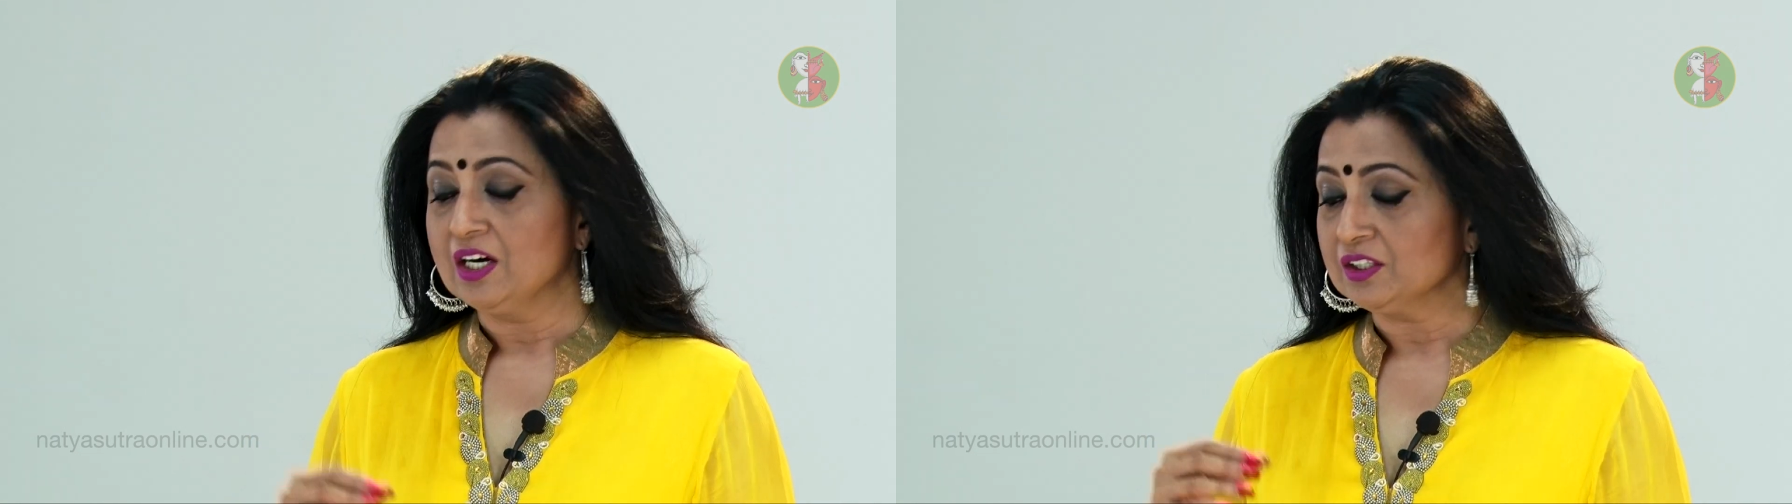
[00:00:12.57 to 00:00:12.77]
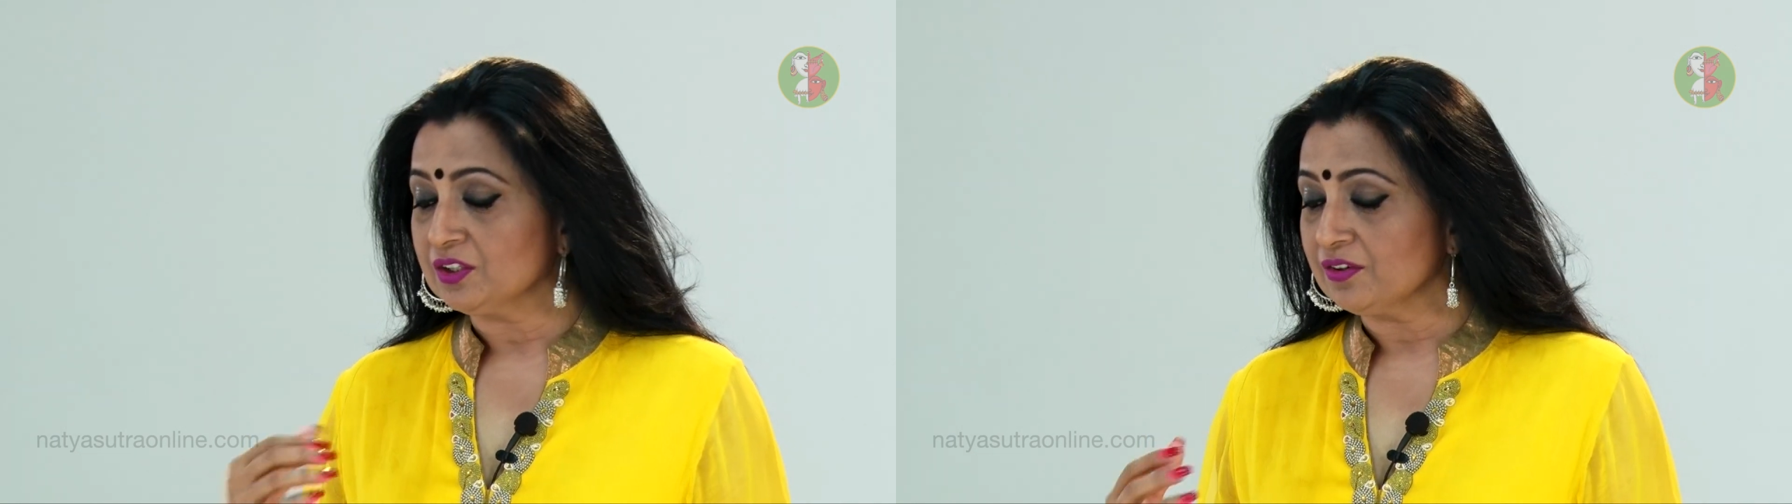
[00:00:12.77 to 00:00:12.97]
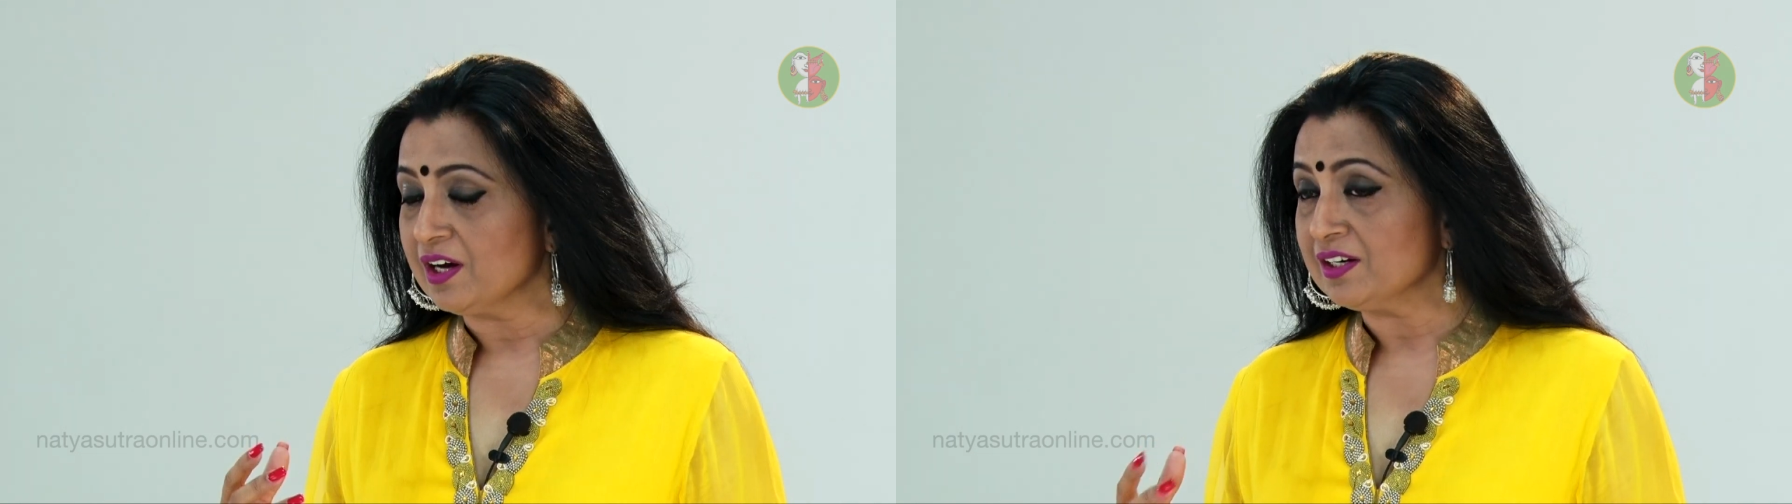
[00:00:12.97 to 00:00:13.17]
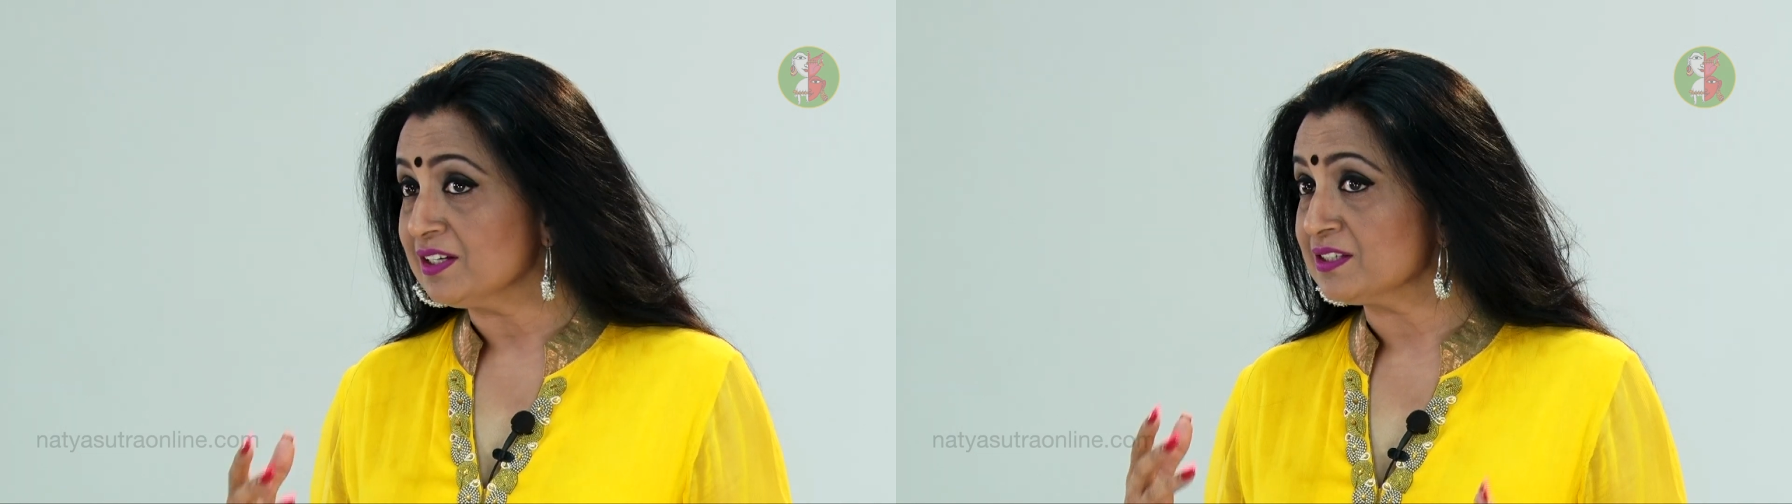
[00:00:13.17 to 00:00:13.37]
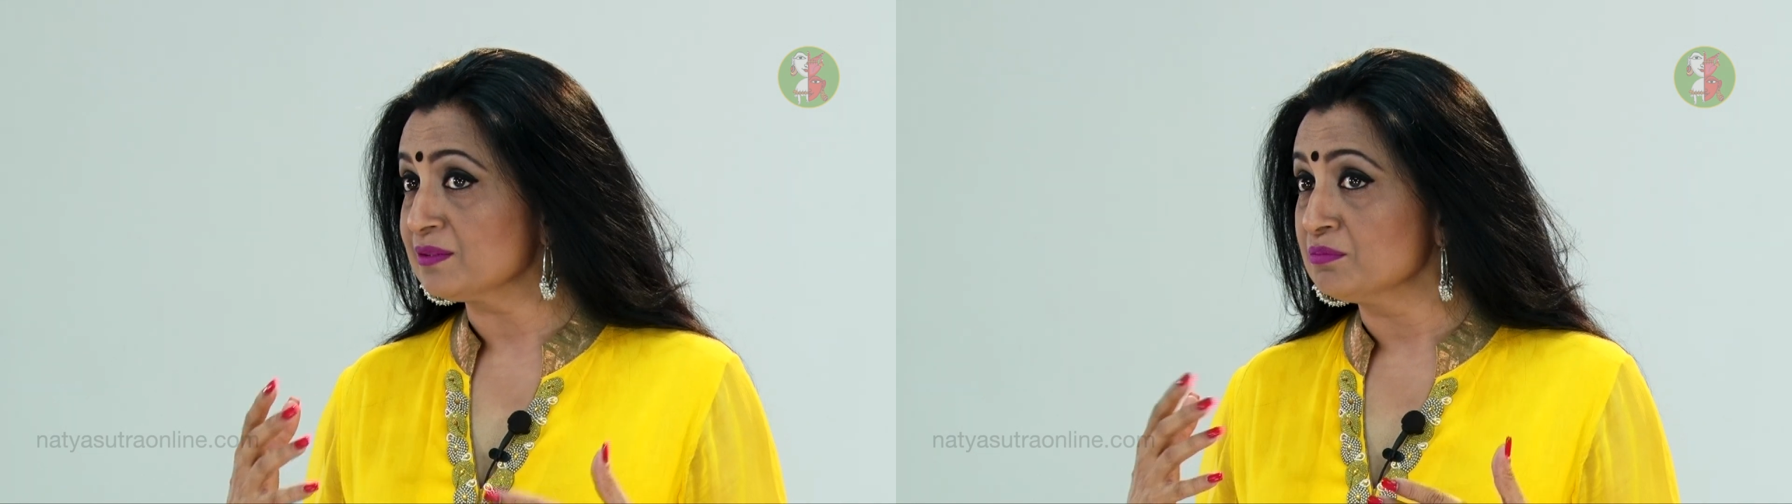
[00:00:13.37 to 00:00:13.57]
A Tarana
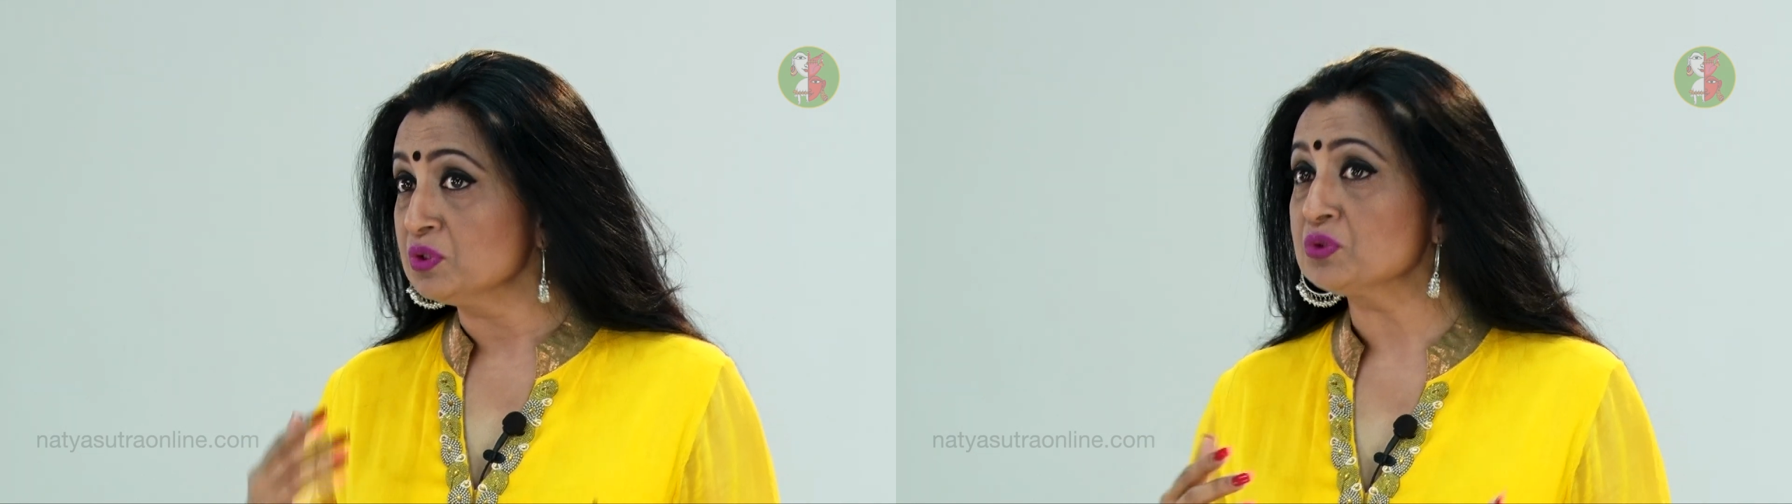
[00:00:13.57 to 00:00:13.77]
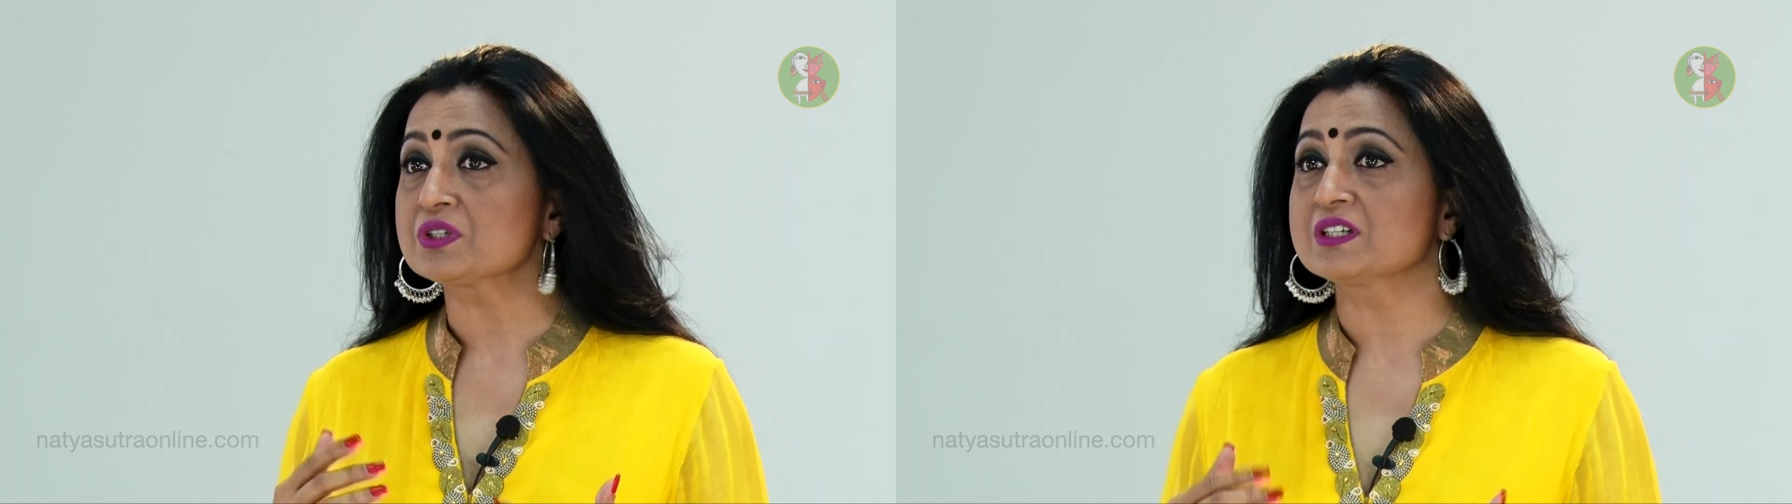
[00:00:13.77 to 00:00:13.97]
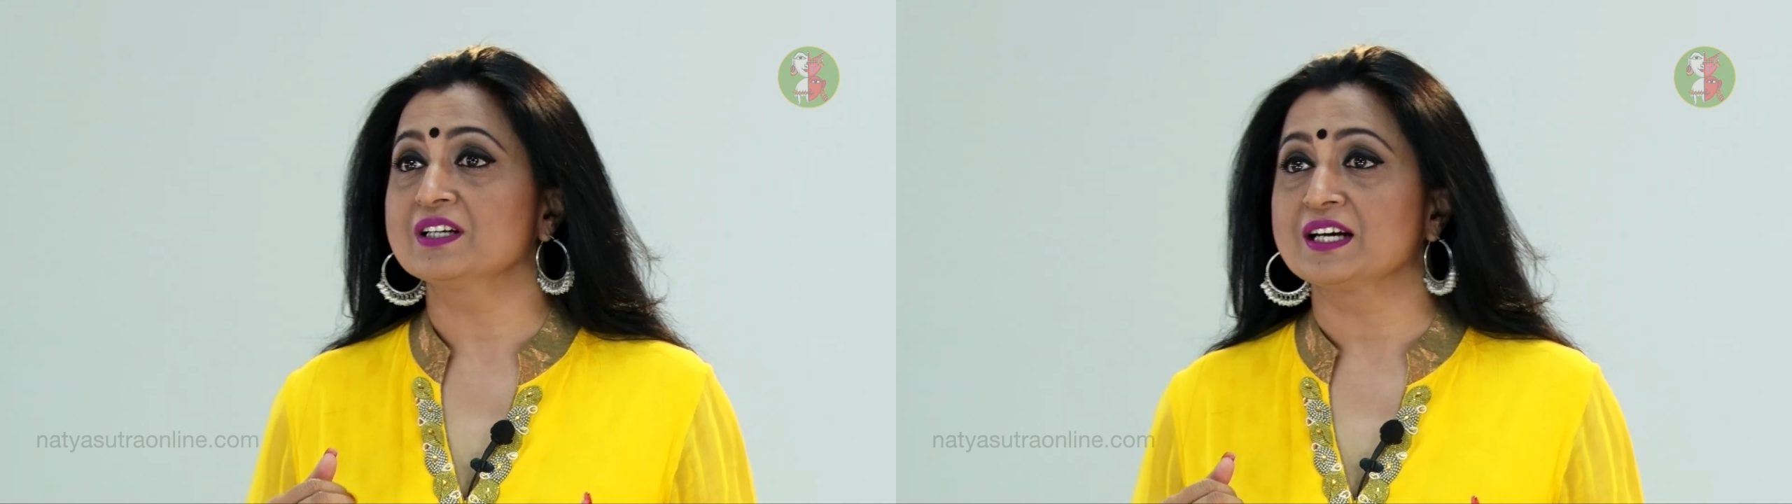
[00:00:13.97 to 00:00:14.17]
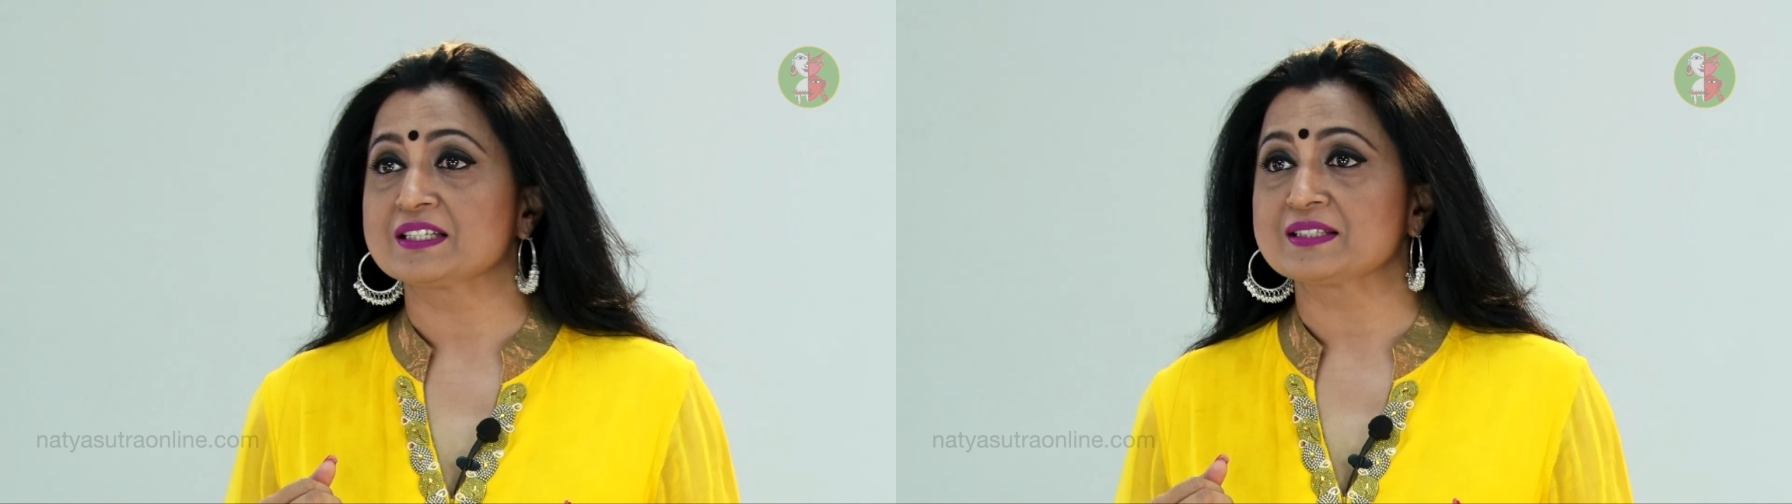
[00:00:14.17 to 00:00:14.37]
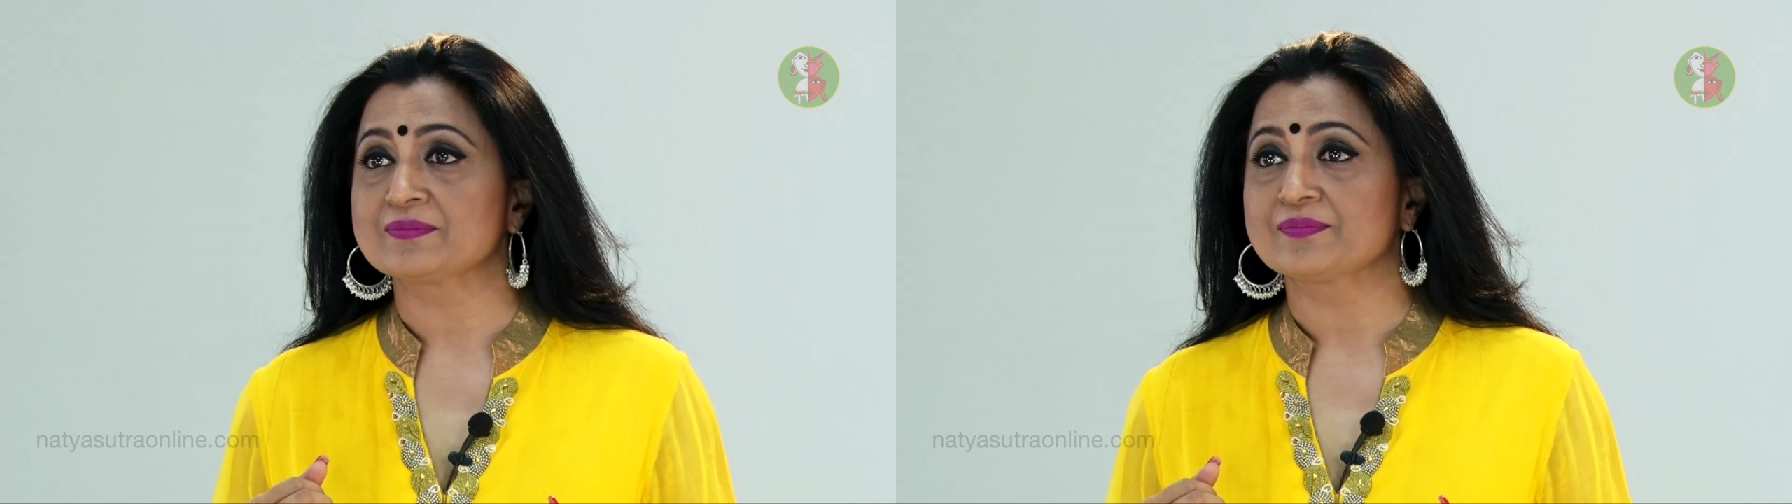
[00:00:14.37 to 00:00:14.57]
is a musical
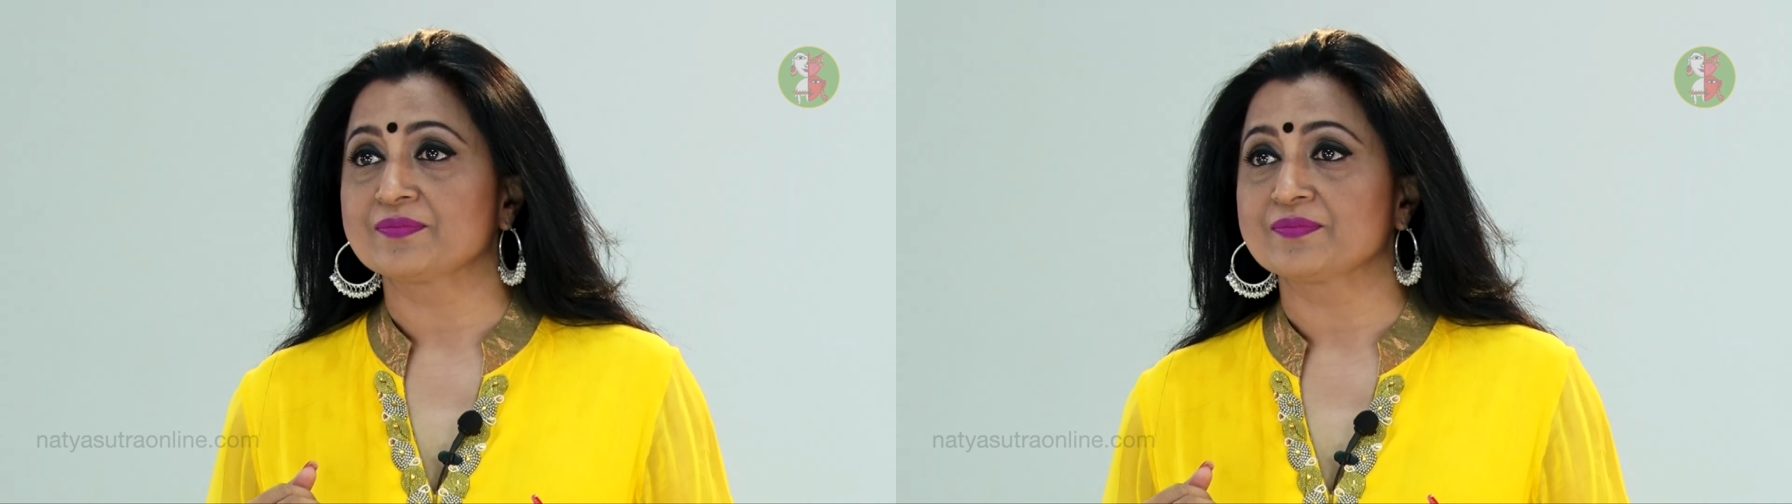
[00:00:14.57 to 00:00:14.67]
item,